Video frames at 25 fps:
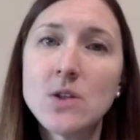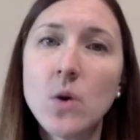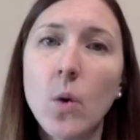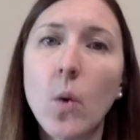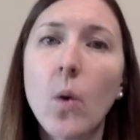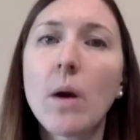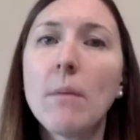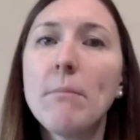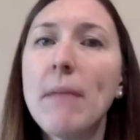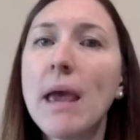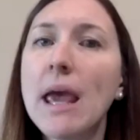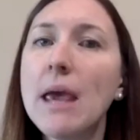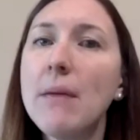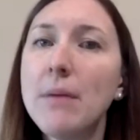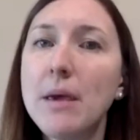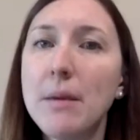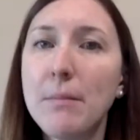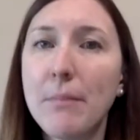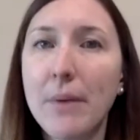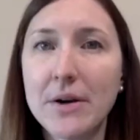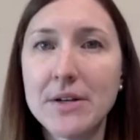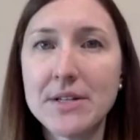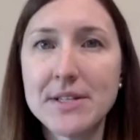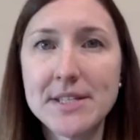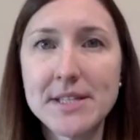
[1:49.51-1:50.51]
or may be
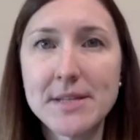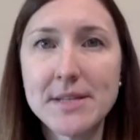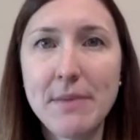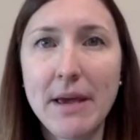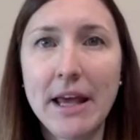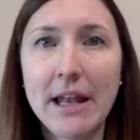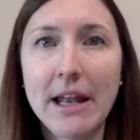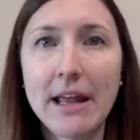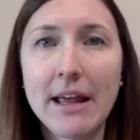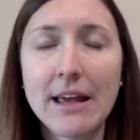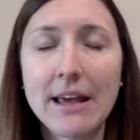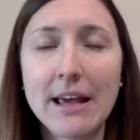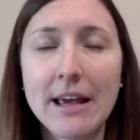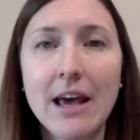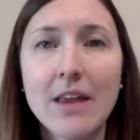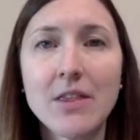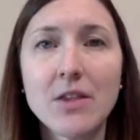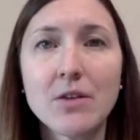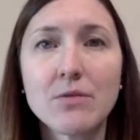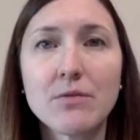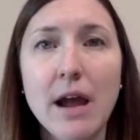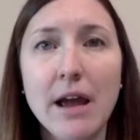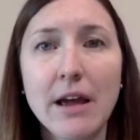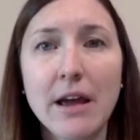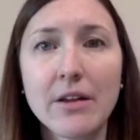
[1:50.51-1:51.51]
participating in the
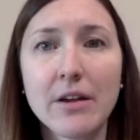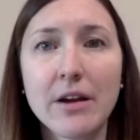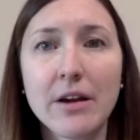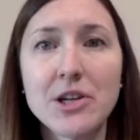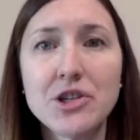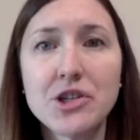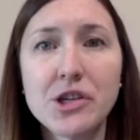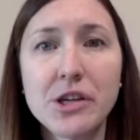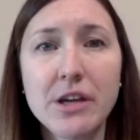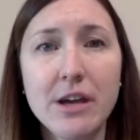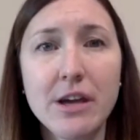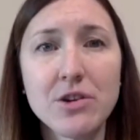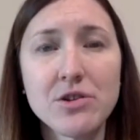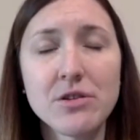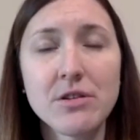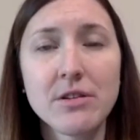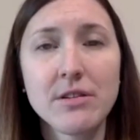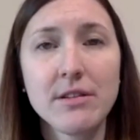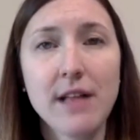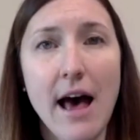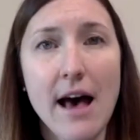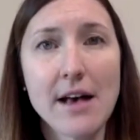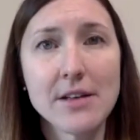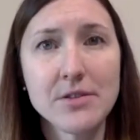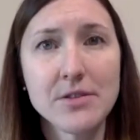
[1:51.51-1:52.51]
regular education
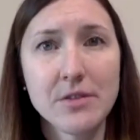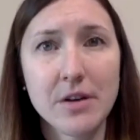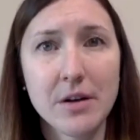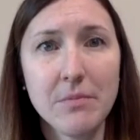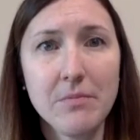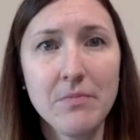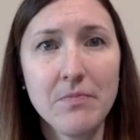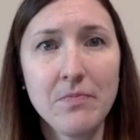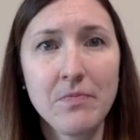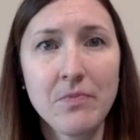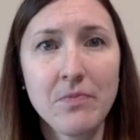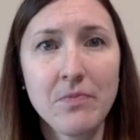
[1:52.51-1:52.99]
classroom,